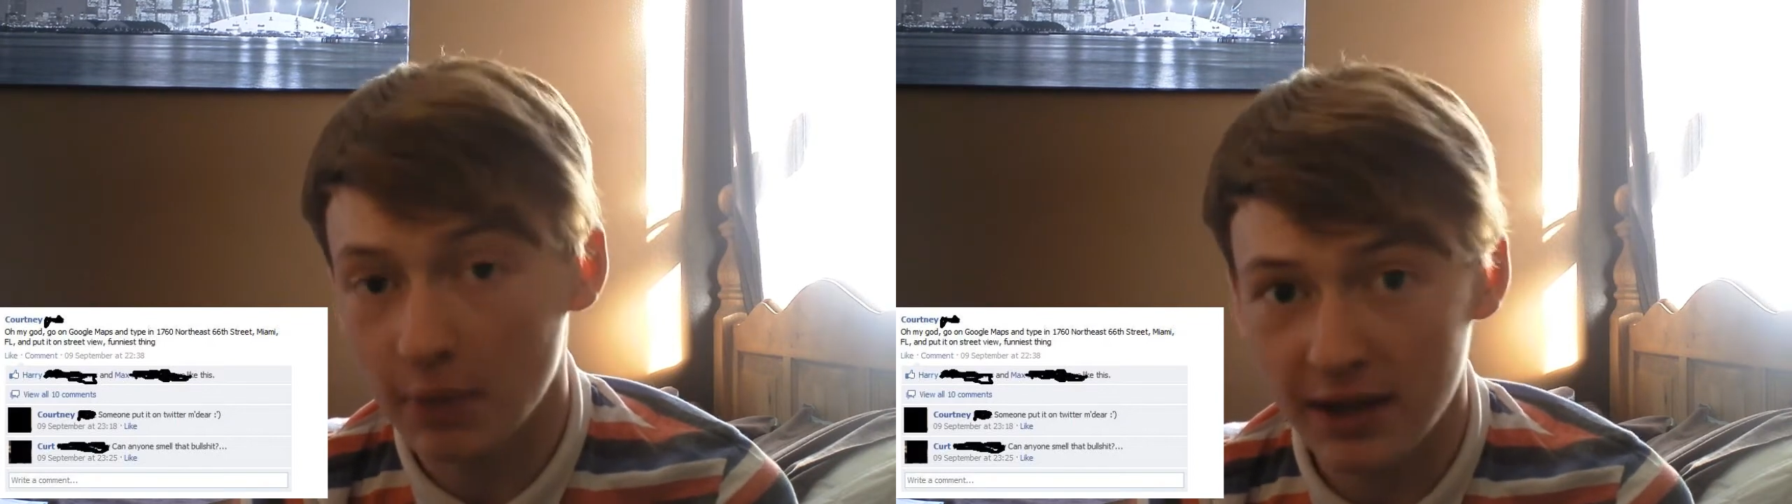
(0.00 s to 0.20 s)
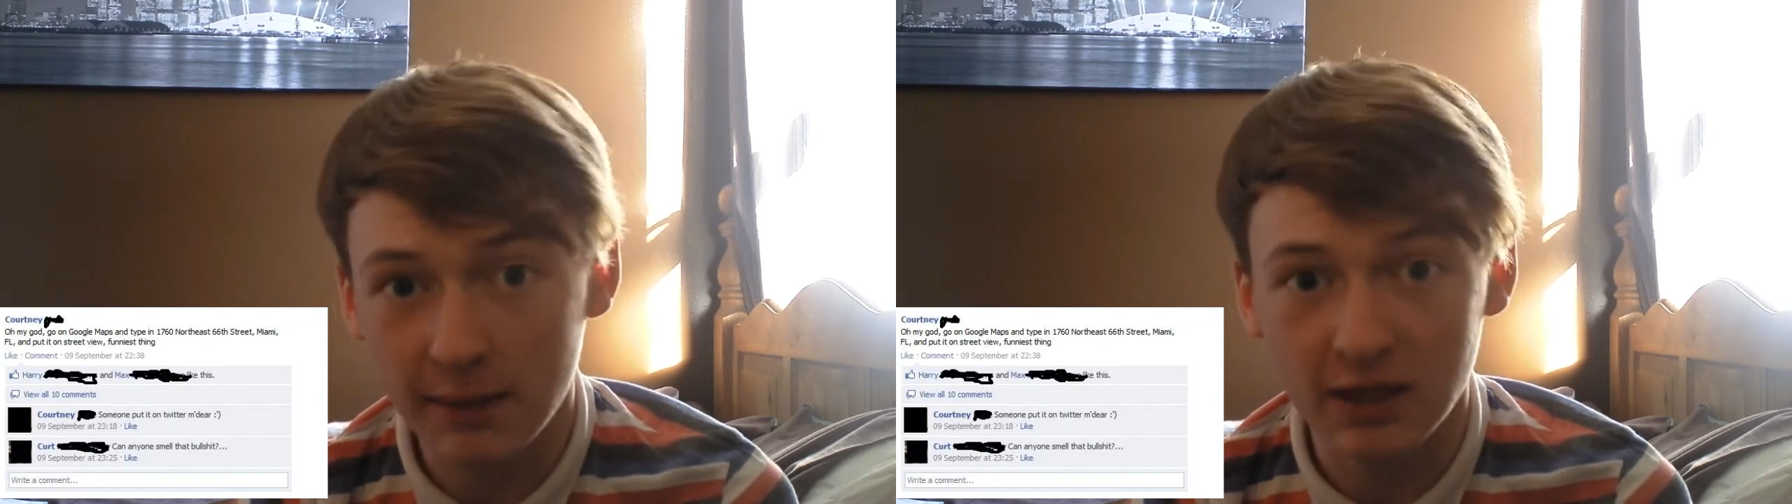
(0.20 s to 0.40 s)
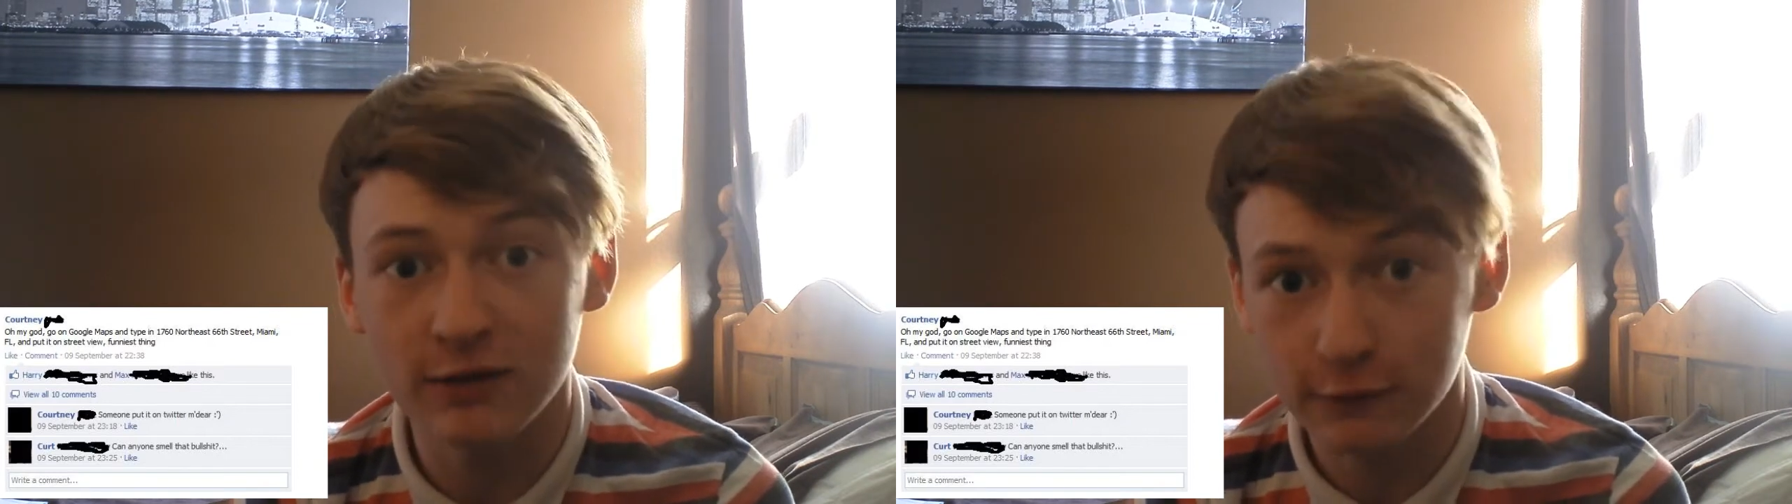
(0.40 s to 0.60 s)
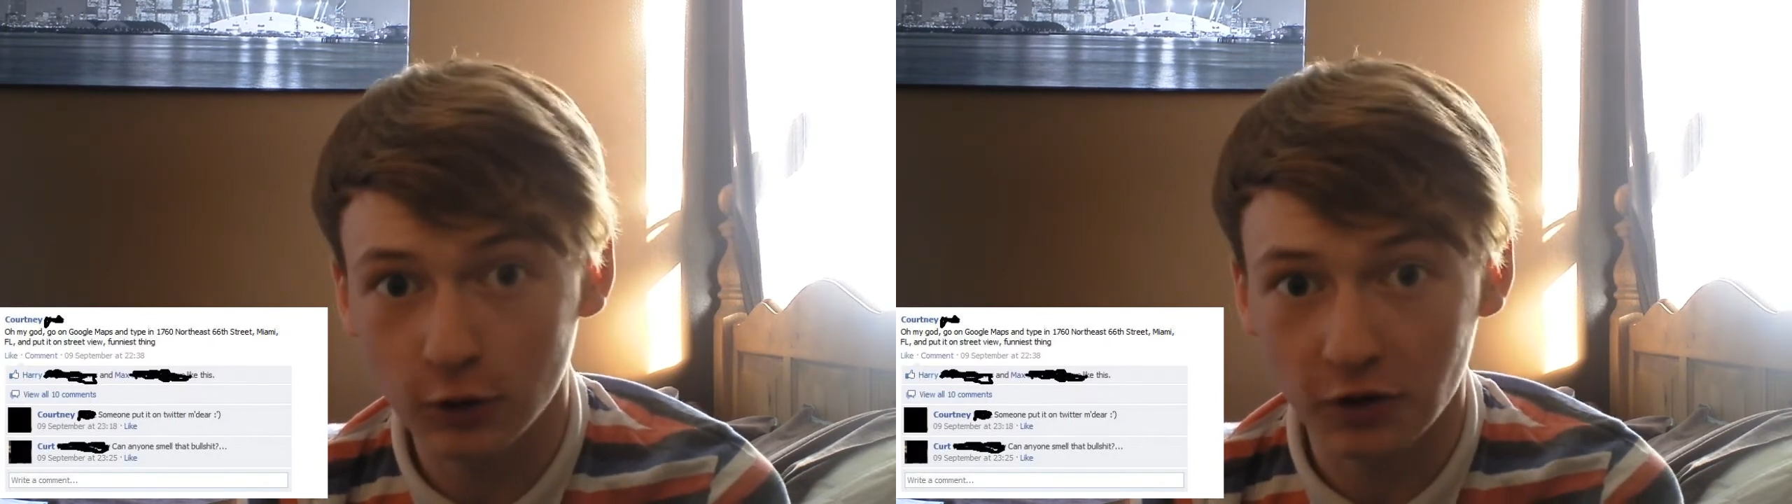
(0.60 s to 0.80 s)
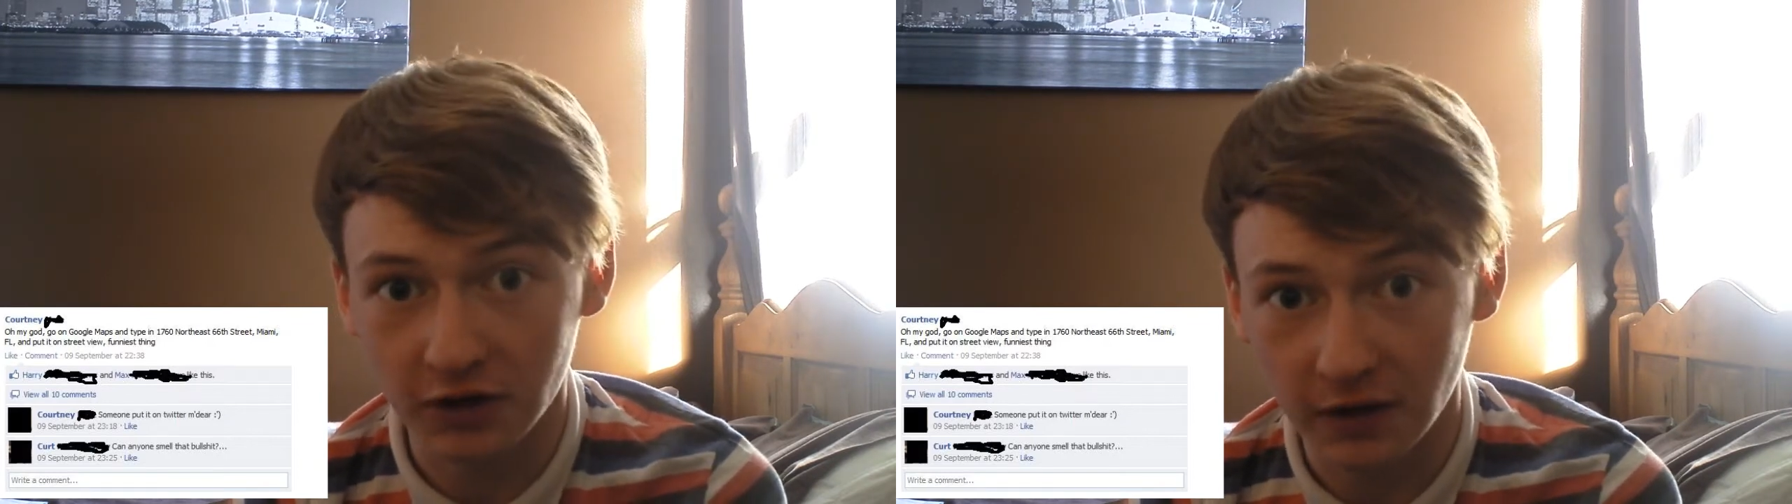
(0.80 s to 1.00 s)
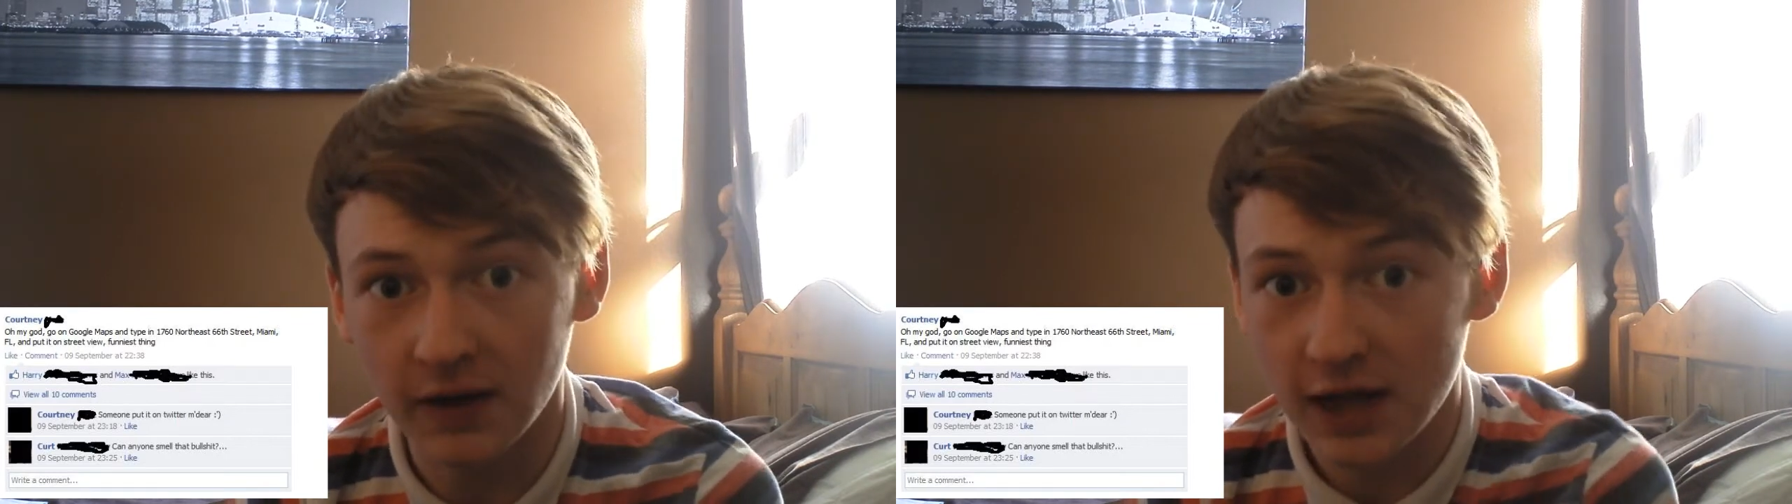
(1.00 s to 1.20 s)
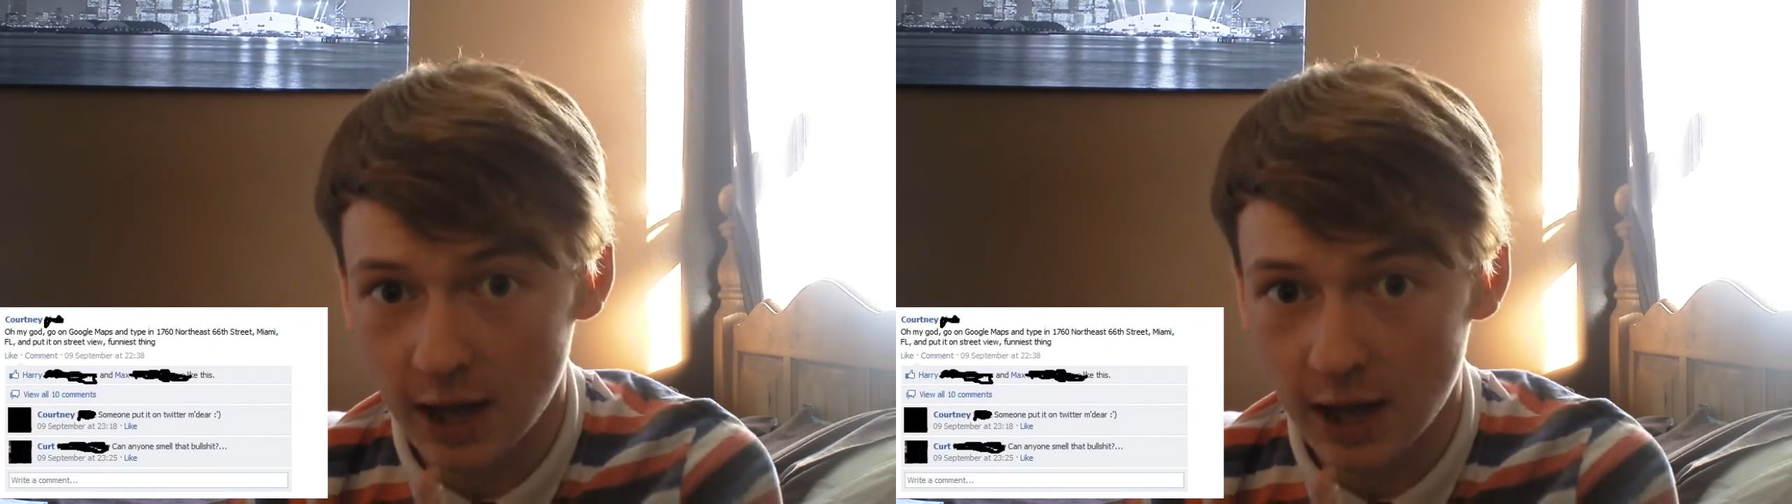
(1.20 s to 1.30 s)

Miami, Florida,